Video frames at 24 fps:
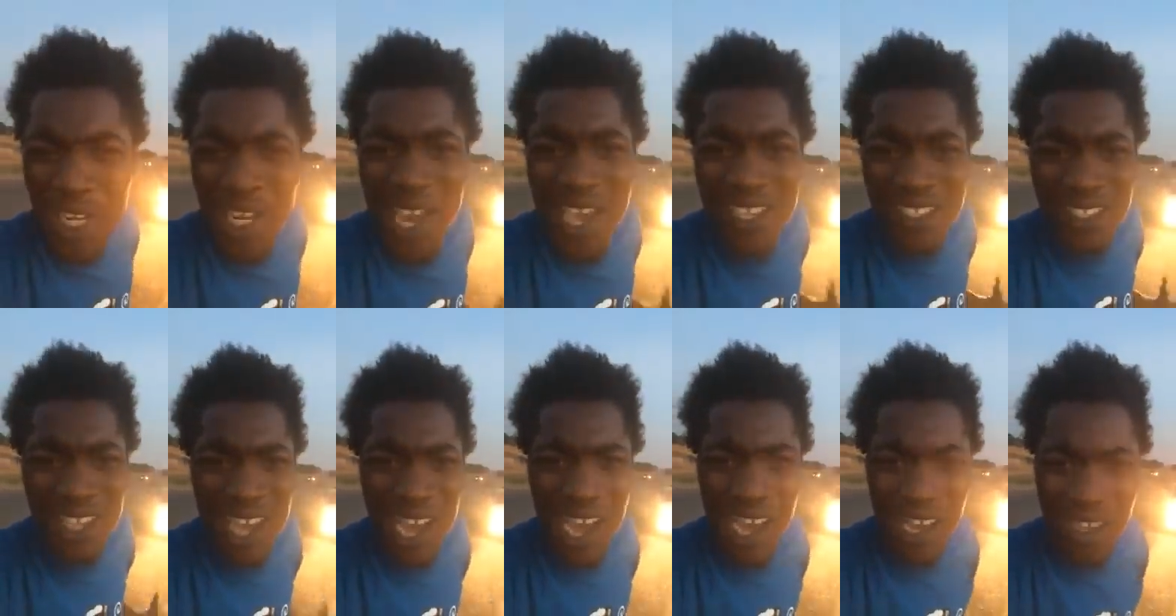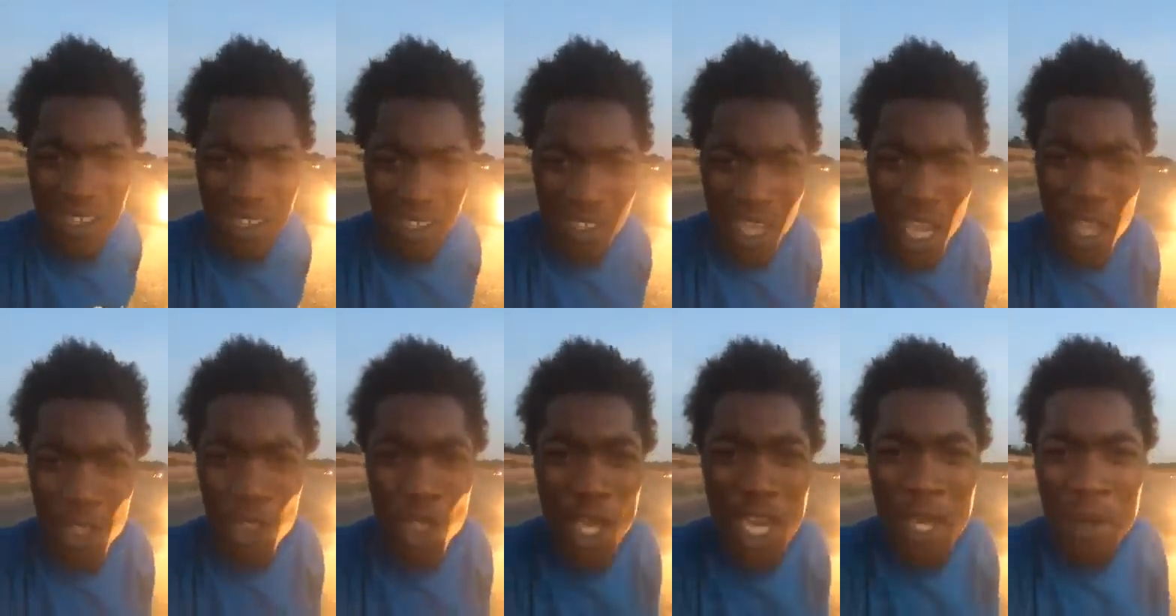even a nice car.
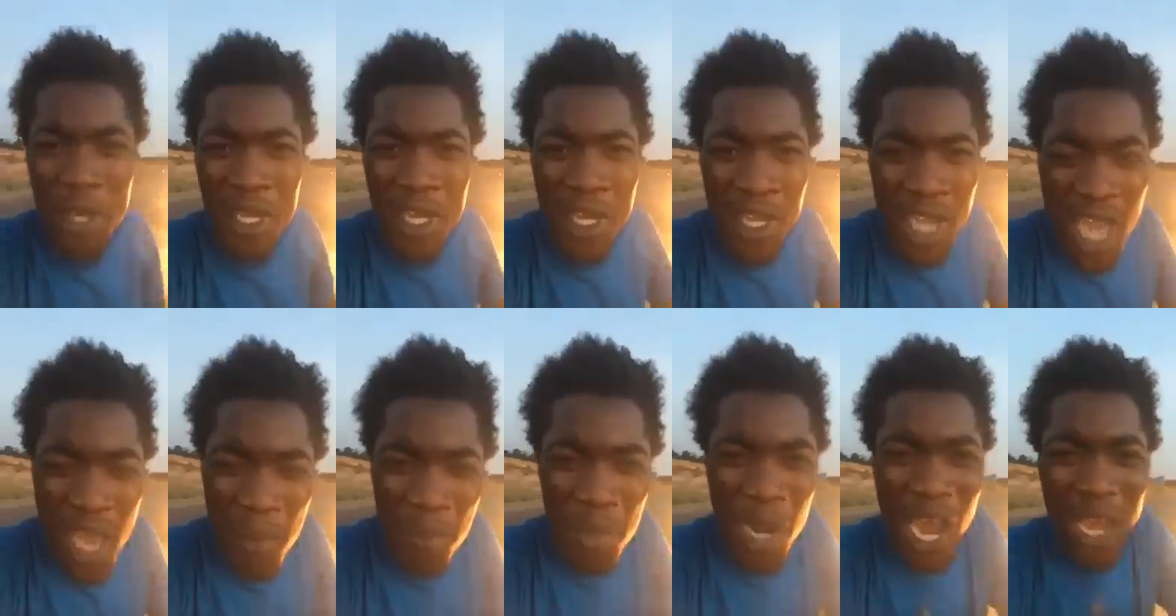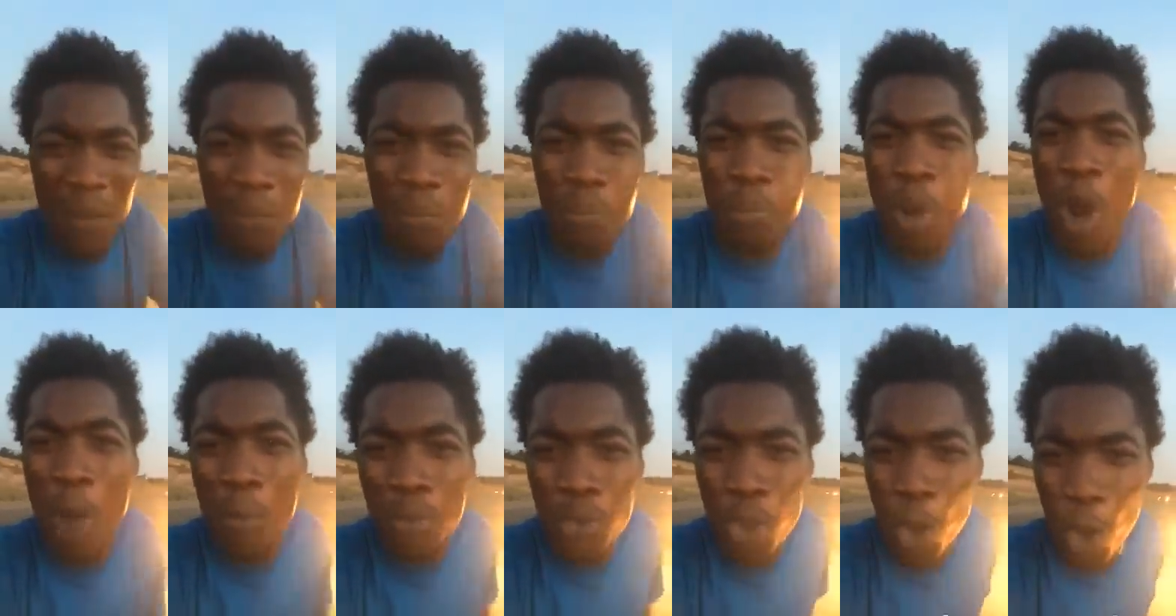A black
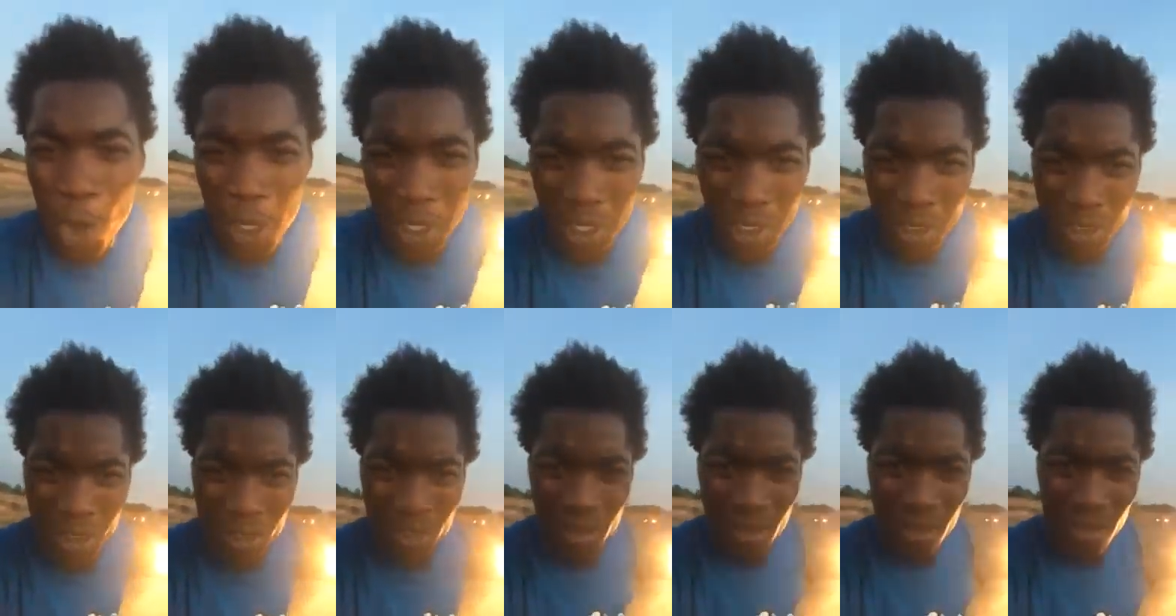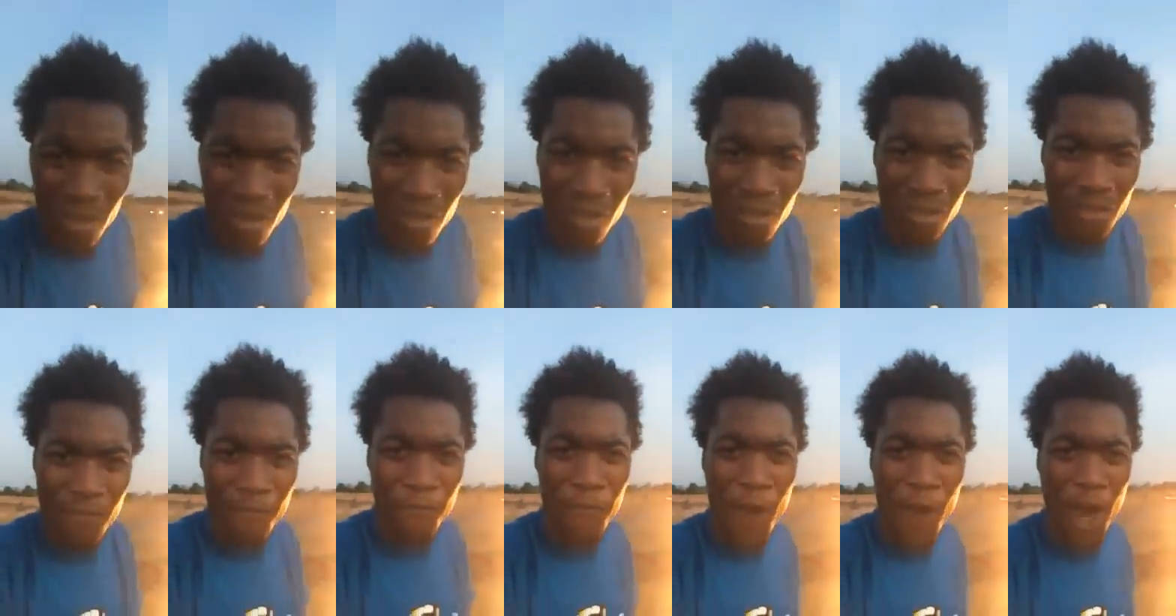bomb toy.
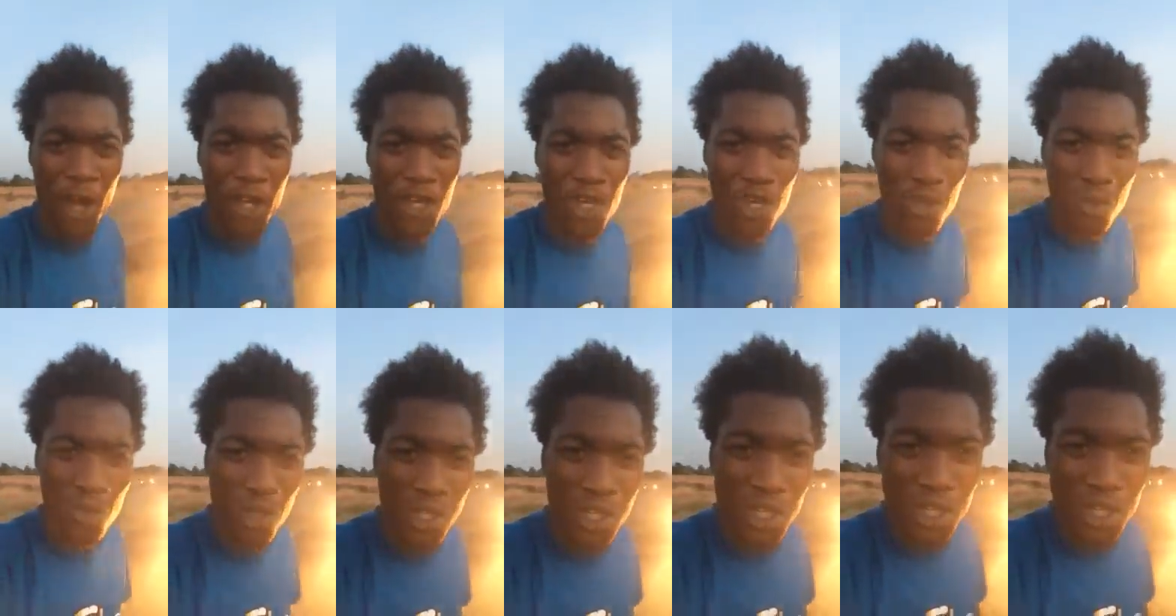Fuck you.